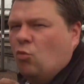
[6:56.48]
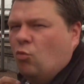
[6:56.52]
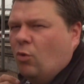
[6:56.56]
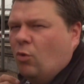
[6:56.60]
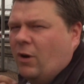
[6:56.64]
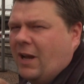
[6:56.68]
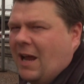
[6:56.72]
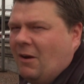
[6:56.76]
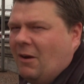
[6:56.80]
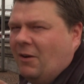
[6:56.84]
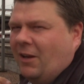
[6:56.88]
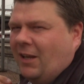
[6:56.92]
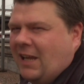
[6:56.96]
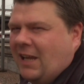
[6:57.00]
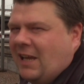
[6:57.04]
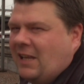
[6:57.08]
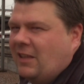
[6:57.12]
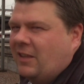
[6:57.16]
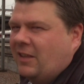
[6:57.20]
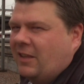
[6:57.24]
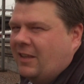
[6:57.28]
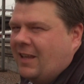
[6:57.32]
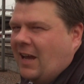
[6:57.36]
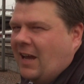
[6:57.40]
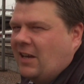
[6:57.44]
We're now at
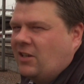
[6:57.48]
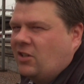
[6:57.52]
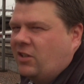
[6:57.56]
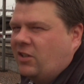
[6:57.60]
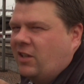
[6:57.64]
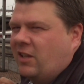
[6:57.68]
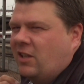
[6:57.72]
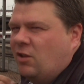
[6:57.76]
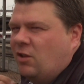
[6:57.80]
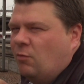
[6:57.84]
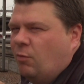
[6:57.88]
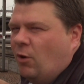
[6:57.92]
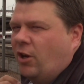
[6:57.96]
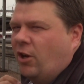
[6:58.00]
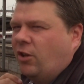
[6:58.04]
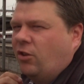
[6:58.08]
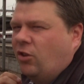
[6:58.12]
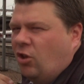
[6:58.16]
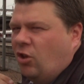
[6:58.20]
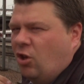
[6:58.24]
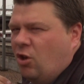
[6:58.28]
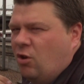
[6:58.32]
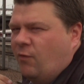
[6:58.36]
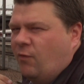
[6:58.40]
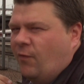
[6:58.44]
Leeds Station. This is one
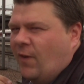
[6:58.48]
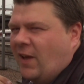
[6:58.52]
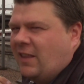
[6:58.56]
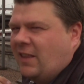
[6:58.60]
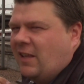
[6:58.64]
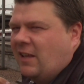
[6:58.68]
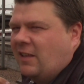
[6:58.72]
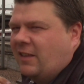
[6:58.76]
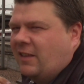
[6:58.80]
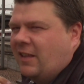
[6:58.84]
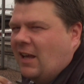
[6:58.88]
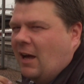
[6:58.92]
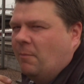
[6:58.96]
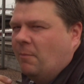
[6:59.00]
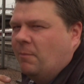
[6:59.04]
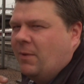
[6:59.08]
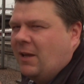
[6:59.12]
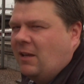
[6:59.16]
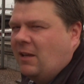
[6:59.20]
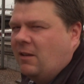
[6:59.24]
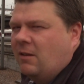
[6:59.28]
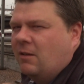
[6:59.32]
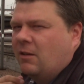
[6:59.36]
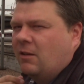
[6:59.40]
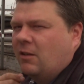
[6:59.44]
of two visits I'll
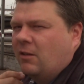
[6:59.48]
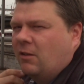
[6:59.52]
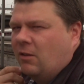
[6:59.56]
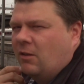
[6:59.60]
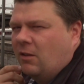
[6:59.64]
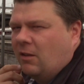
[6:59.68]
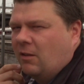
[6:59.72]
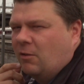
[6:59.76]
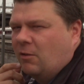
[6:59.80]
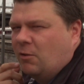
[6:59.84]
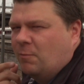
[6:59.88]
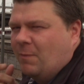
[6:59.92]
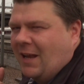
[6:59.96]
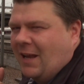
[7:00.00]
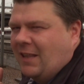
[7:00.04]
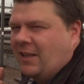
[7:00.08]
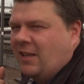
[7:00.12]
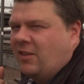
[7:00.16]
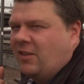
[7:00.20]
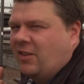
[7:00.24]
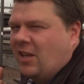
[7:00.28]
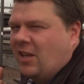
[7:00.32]
be spending